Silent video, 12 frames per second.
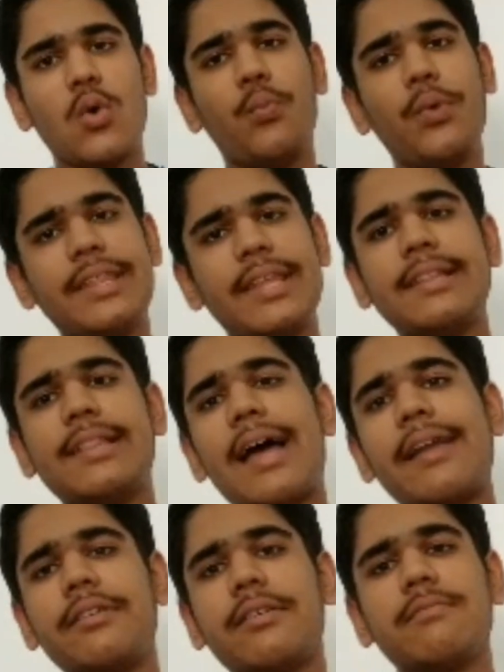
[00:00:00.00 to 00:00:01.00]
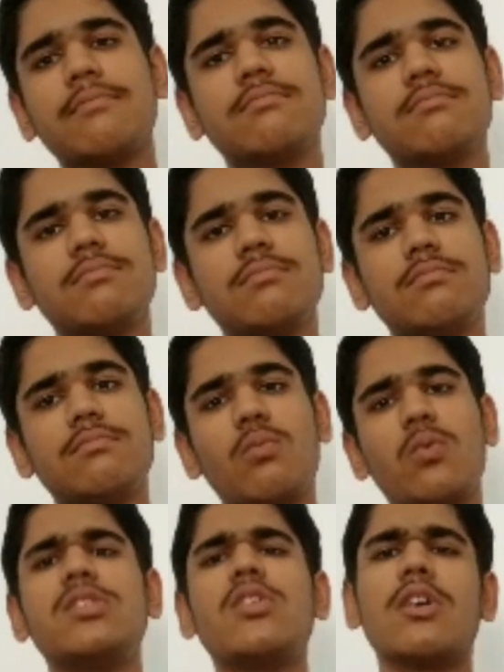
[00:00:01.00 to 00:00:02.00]
we think that
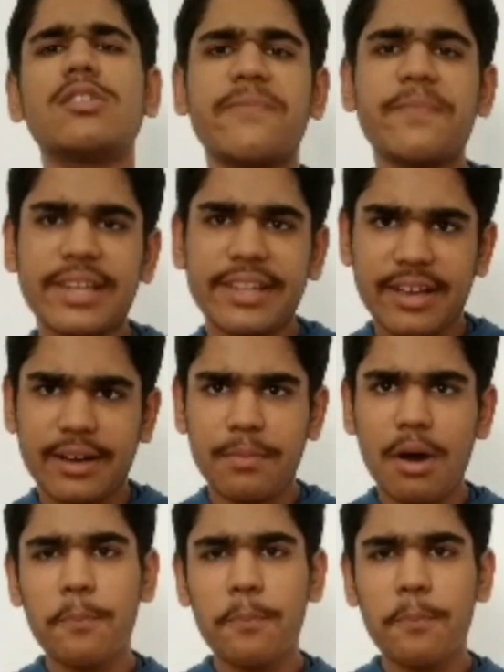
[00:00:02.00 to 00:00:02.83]
what's the cause of malaria?